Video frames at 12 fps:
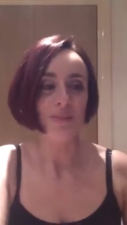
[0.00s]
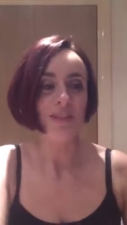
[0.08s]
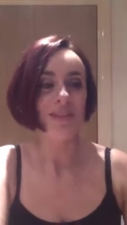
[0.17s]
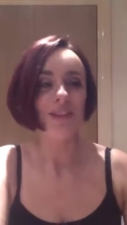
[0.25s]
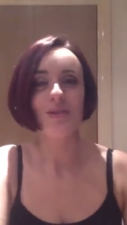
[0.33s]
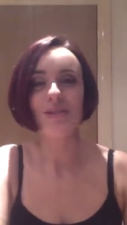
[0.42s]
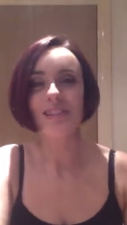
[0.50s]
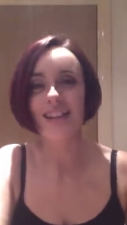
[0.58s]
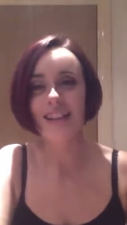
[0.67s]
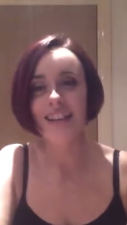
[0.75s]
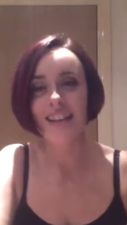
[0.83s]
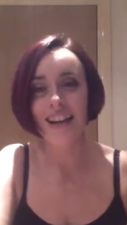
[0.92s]
So
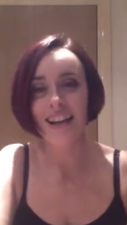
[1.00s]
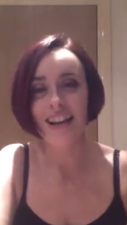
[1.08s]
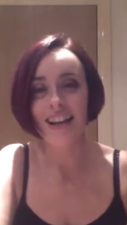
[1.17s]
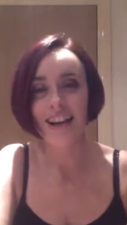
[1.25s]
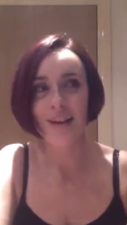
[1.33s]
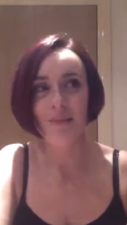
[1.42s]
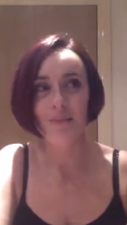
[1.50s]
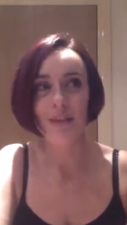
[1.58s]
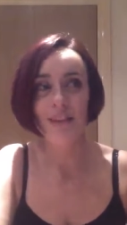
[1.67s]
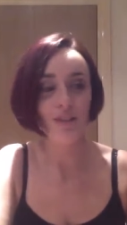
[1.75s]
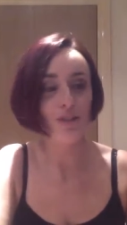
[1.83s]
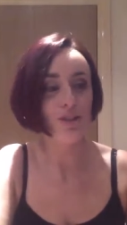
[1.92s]
today I am
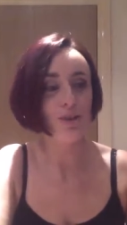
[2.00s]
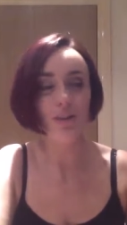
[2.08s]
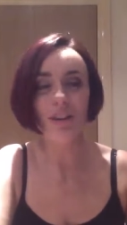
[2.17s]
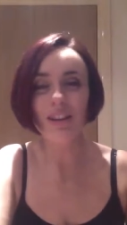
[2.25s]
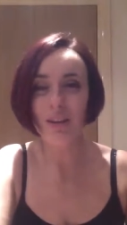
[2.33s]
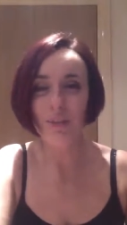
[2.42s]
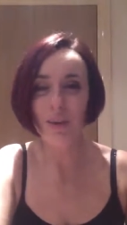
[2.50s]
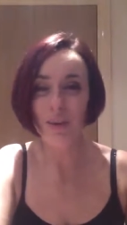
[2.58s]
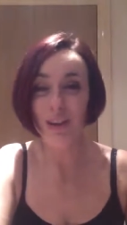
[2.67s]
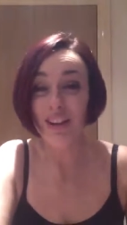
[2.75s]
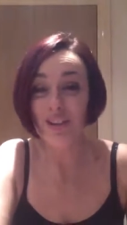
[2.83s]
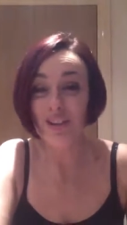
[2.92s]
going to show you a little bit
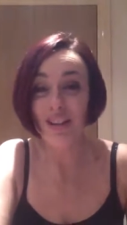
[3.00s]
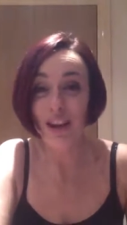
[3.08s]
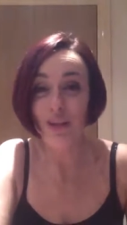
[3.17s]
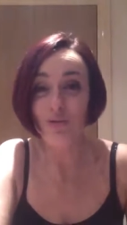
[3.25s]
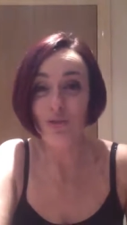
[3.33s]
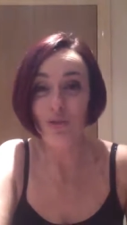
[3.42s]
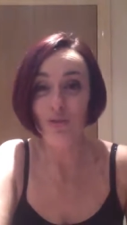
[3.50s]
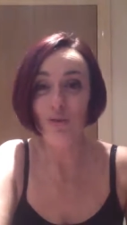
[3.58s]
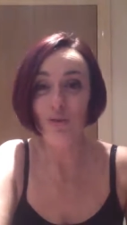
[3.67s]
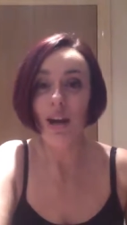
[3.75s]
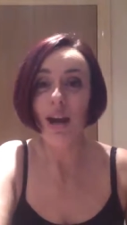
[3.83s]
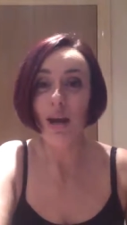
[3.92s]
about just how
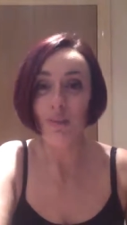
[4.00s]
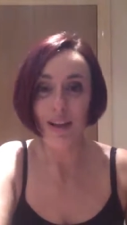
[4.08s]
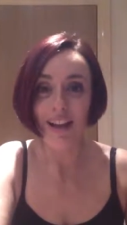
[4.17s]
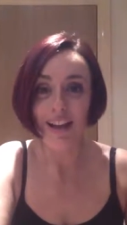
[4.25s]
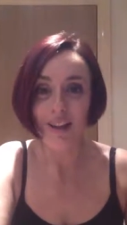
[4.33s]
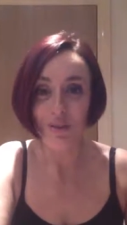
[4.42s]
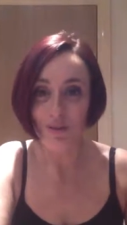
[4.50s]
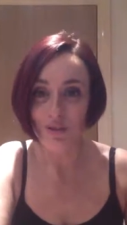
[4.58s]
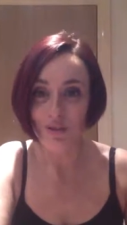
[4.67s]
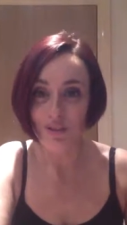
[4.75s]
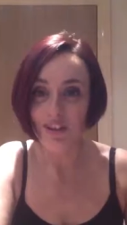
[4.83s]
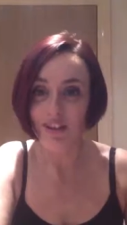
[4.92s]
to apply the
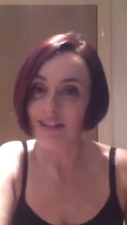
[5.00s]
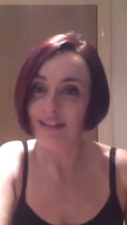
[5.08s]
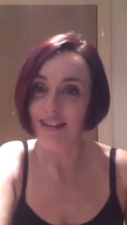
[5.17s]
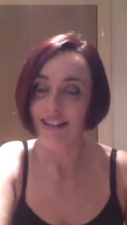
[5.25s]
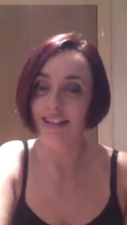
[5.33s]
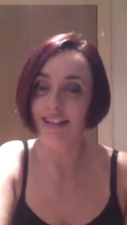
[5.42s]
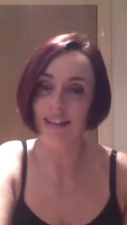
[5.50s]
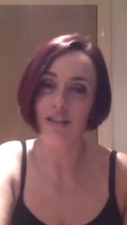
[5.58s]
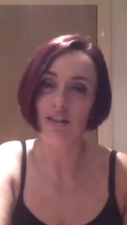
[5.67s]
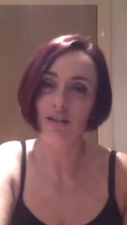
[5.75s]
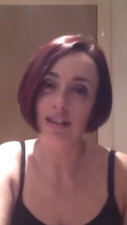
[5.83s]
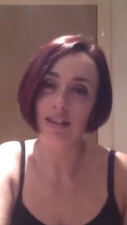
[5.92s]
product and the things
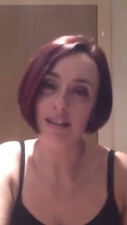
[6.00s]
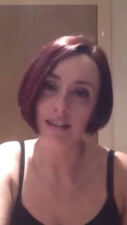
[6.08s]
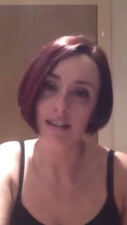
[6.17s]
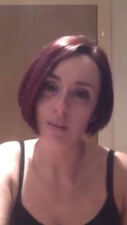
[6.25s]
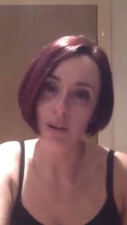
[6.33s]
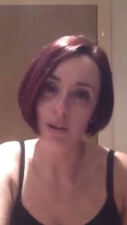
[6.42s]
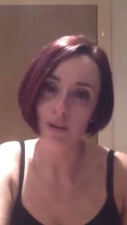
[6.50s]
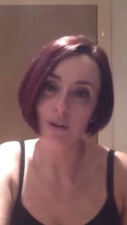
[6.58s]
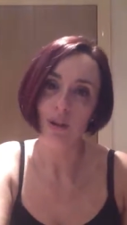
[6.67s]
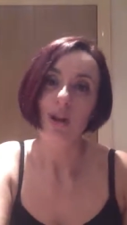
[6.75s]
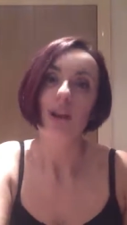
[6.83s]
that you need to think about